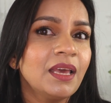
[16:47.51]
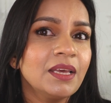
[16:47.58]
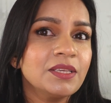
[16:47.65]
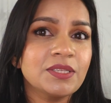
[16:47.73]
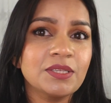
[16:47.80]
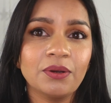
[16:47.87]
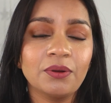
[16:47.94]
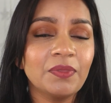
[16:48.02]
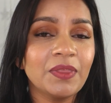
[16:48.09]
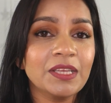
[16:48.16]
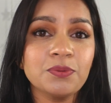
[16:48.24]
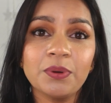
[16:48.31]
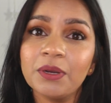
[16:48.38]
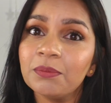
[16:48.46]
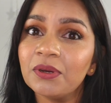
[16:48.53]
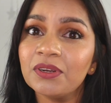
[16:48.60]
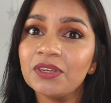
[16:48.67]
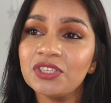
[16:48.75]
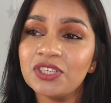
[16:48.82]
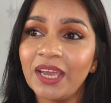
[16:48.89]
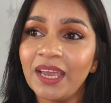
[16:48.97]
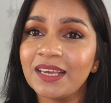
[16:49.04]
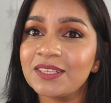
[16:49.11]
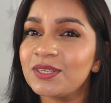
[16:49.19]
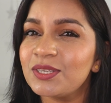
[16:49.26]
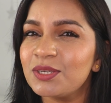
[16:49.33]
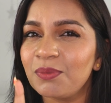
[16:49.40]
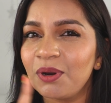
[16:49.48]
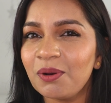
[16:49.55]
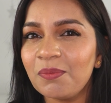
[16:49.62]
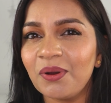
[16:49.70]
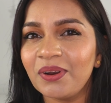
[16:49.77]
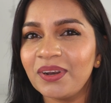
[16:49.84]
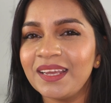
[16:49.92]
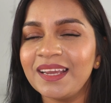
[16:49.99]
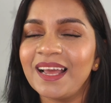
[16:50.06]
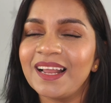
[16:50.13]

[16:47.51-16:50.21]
so that's what I'm gonna check. So tomorrow morning